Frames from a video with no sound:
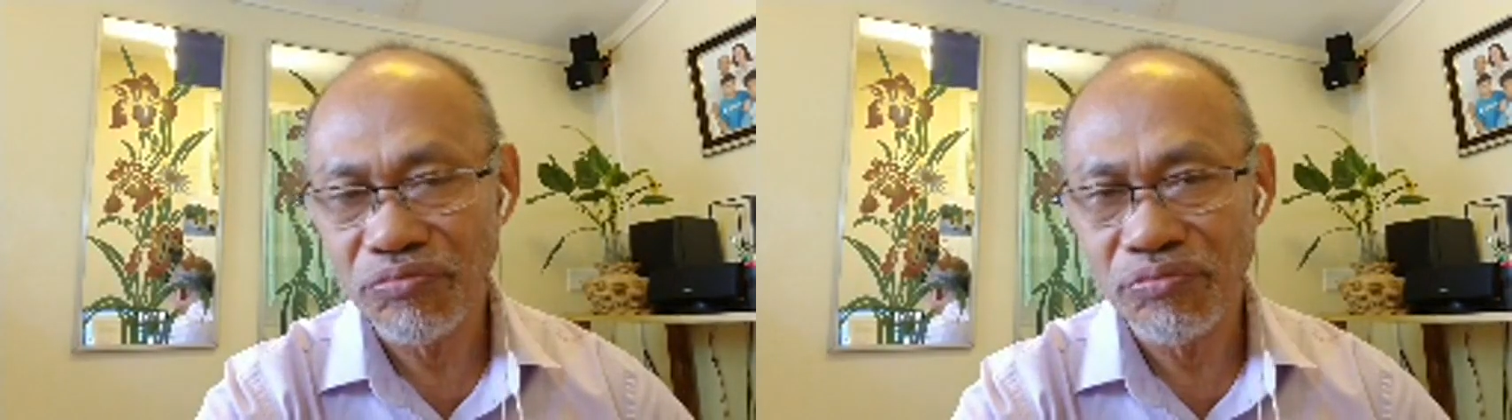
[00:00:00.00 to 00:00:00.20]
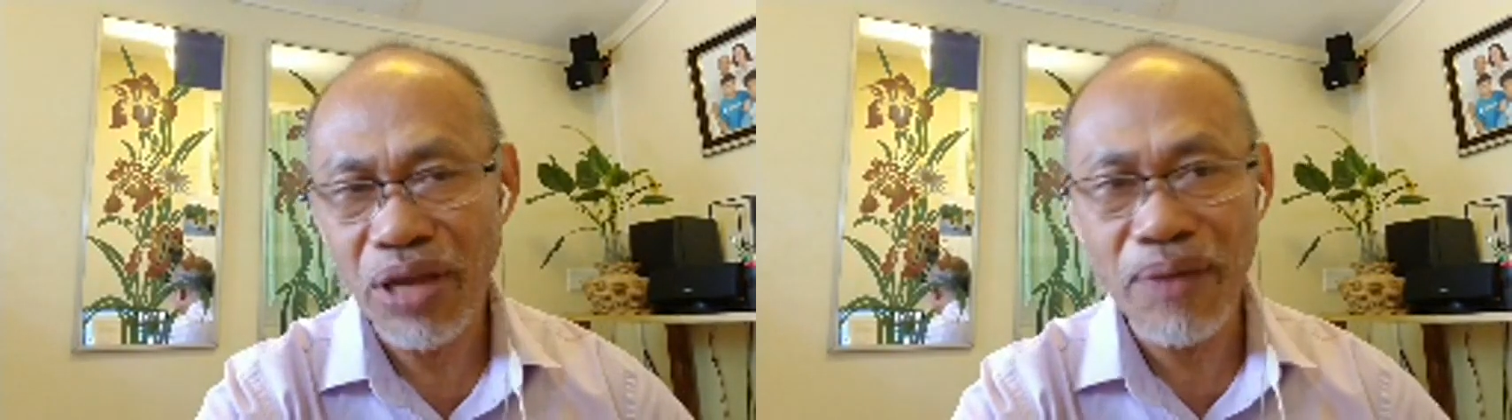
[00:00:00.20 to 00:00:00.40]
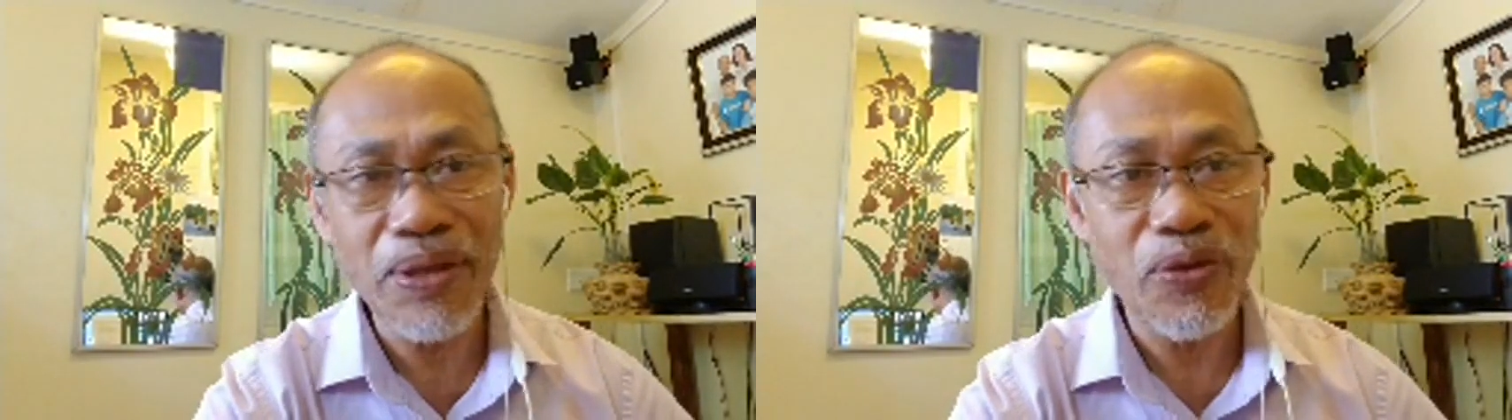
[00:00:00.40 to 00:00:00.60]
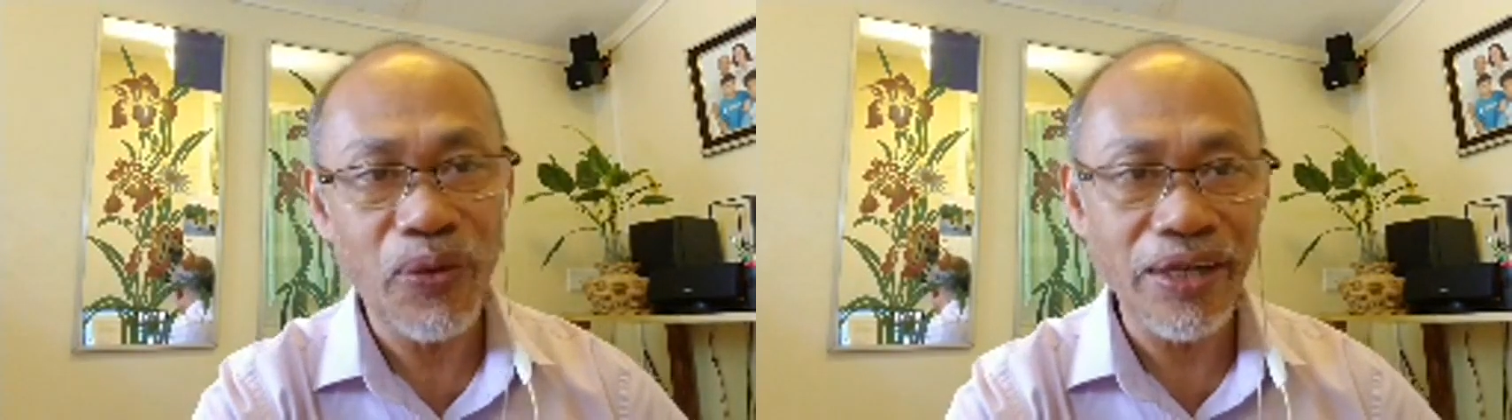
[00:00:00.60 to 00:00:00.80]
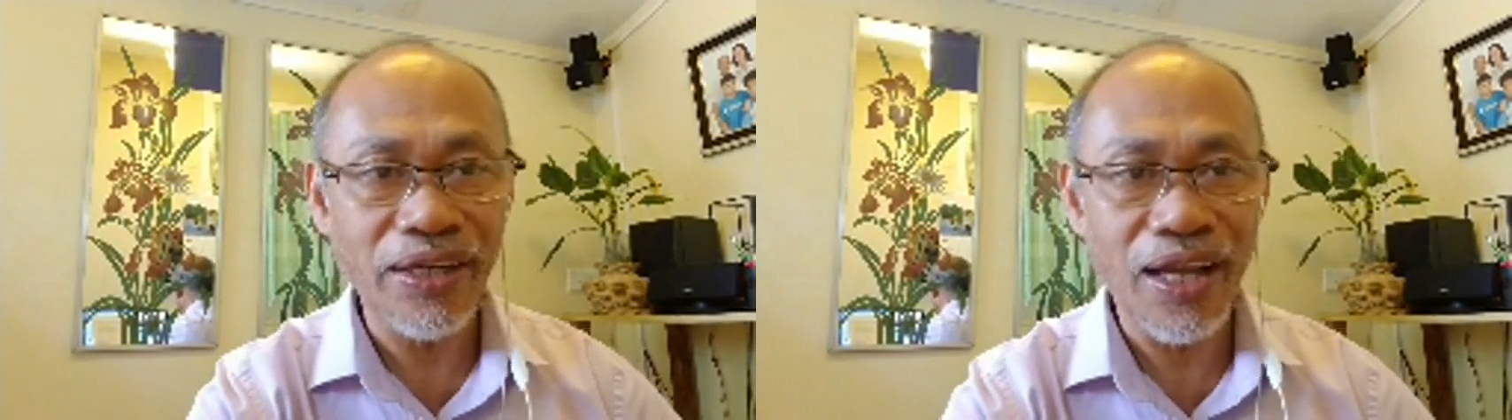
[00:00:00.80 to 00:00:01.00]
maybe
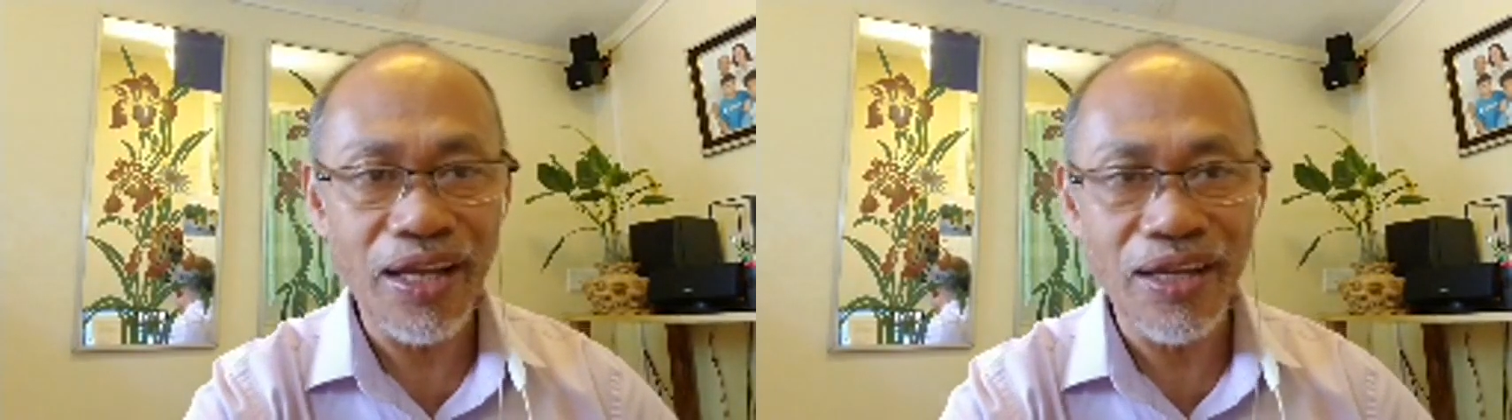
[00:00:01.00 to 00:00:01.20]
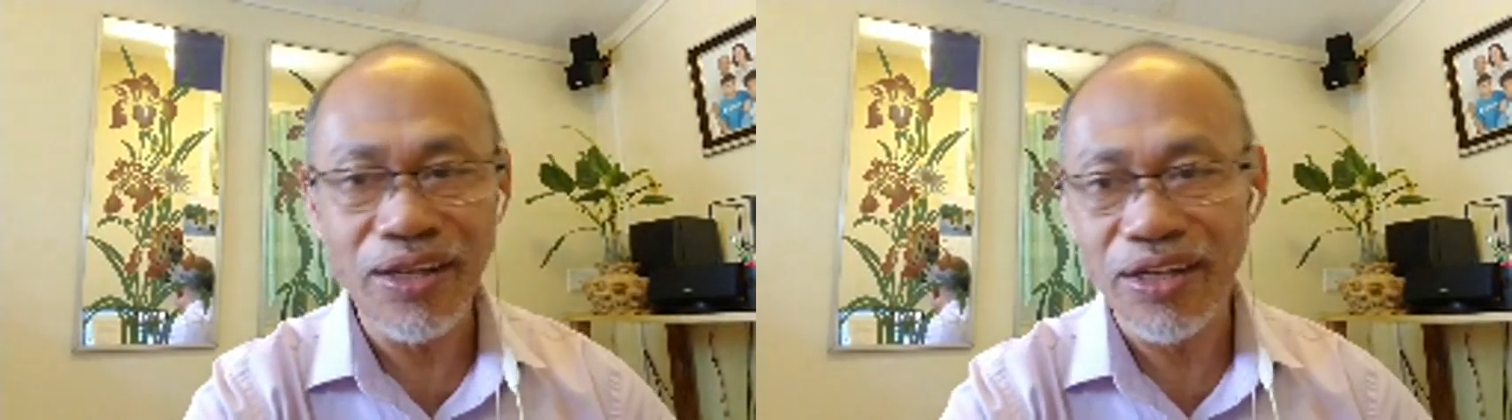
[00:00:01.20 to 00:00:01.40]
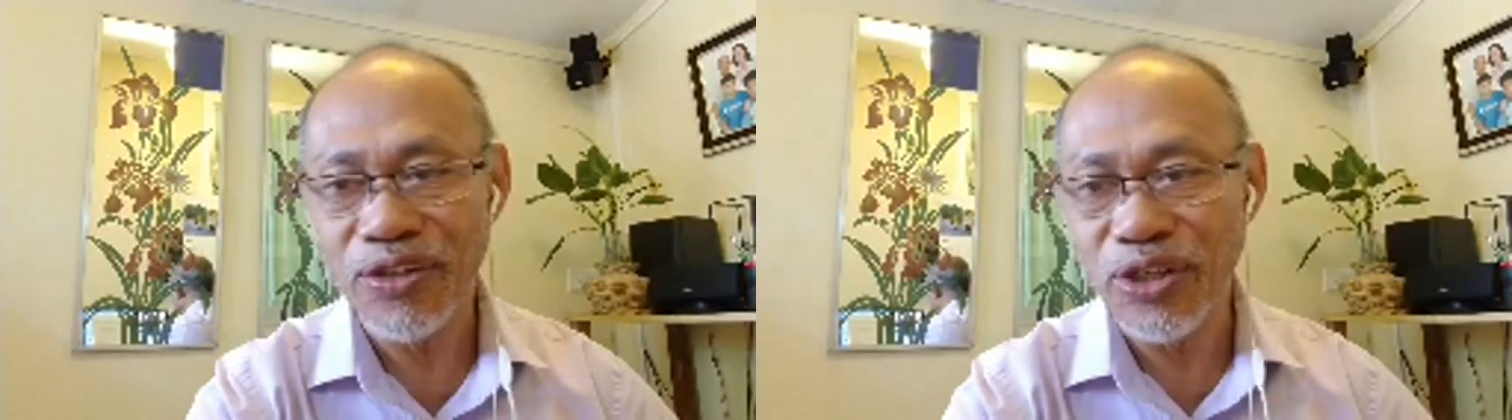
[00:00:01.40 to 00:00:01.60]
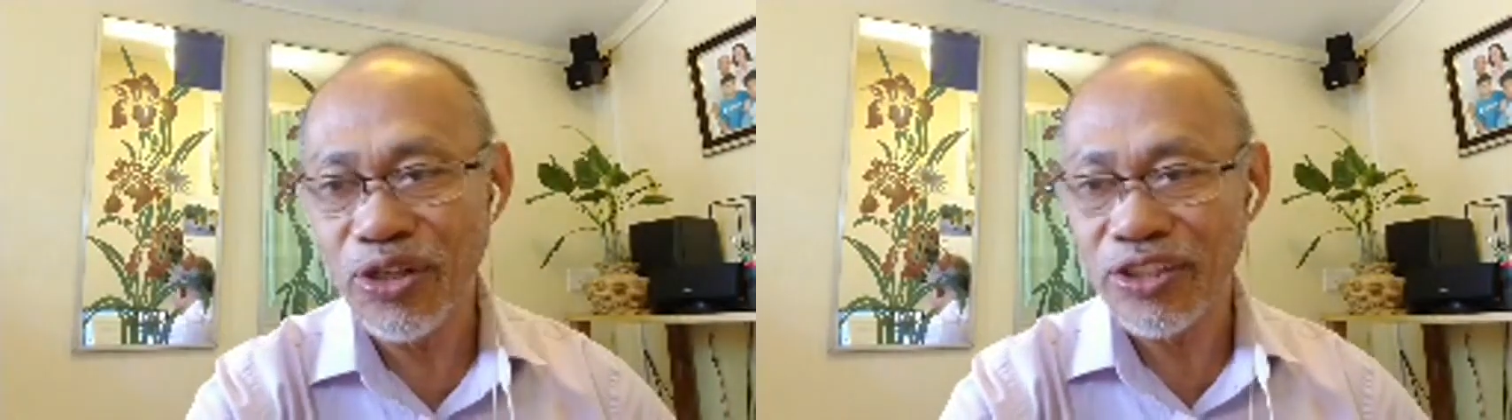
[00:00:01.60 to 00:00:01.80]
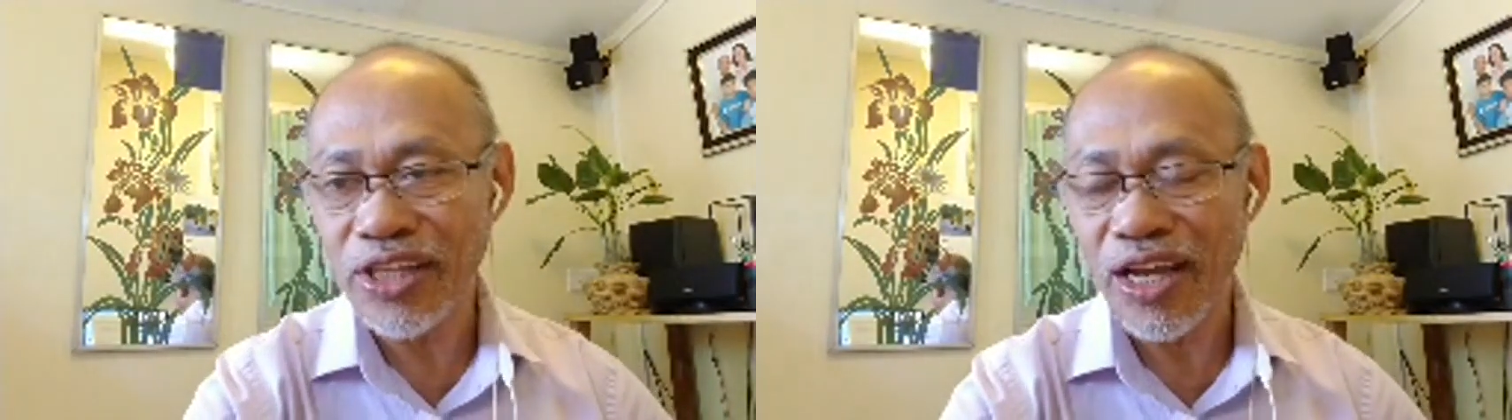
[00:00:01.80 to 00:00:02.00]
one day you'll
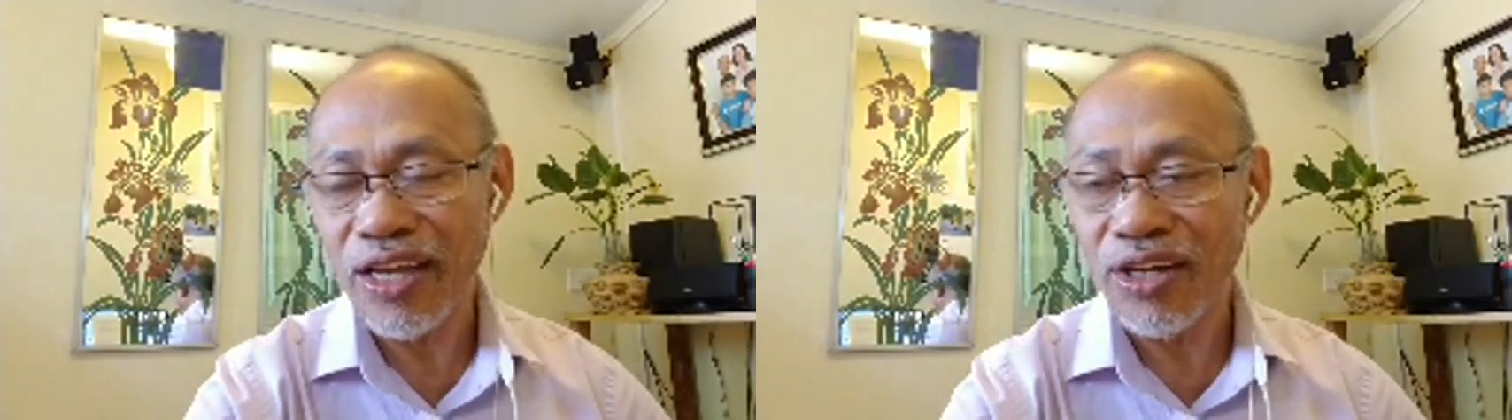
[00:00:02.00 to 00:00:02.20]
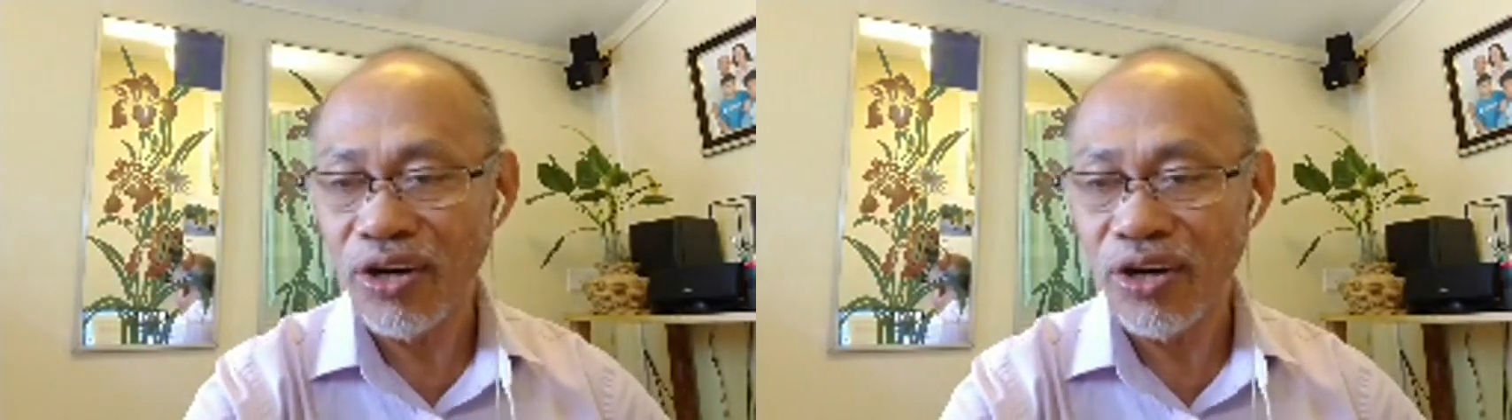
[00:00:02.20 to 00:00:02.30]
you'll say,